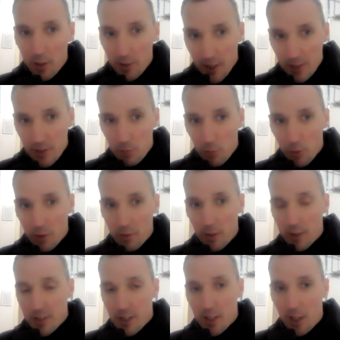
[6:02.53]
and that's a
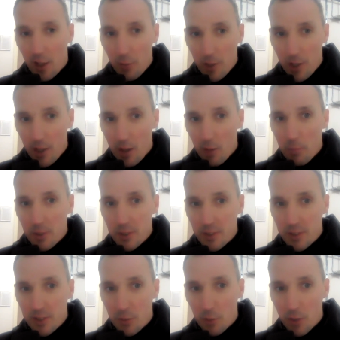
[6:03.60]
target within our
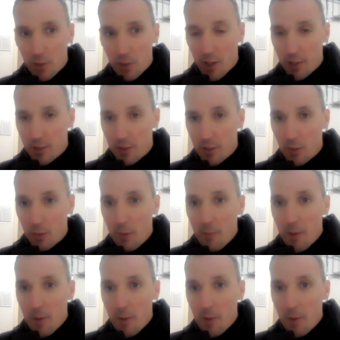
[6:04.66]
business that we and do.